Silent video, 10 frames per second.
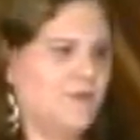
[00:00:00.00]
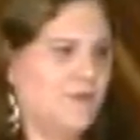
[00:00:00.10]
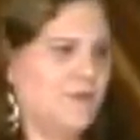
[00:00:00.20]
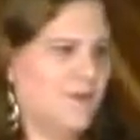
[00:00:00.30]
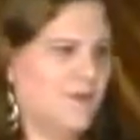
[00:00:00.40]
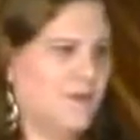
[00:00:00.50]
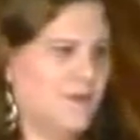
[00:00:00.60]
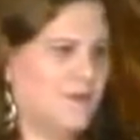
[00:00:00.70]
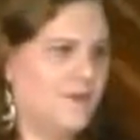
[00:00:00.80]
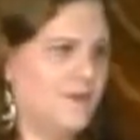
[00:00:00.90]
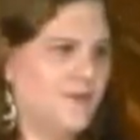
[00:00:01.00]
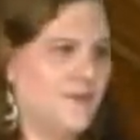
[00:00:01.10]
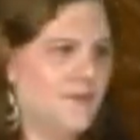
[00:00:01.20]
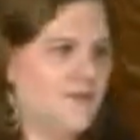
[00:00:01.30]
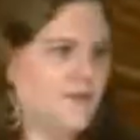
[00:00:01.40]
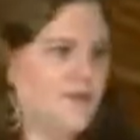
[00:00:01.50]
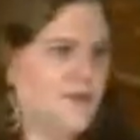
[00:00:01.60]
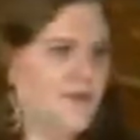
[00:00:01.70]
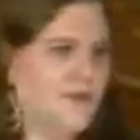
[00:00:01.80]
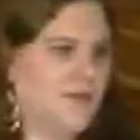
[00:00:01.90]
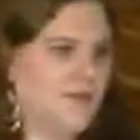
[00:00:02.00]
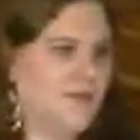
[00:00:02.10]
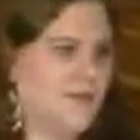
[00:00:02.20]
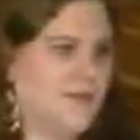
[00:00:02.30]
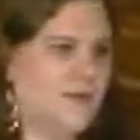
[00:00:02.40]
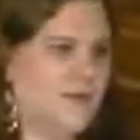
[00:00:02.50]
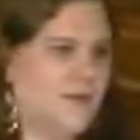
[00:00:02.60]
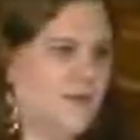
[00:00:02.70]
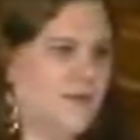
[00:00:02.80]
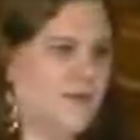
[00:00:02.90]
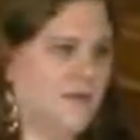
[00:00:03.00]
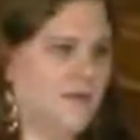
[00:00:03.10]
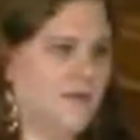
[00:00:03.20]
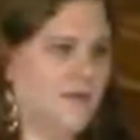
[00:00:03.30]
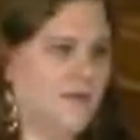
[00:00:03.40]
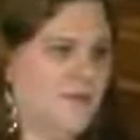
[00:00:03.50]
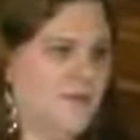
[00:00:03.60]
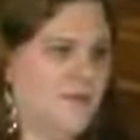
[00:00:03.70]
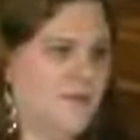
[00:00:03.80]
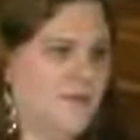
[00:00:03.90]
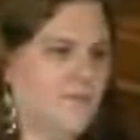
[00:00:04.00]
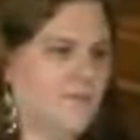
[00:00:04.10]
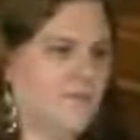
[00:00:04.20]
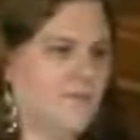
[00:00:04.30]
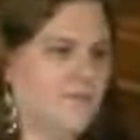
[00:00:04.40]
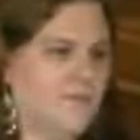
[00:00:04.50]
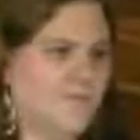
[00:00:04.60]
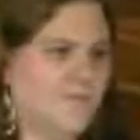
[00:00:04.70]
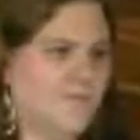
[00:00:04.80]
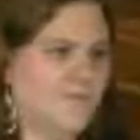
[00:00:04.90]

[no speech]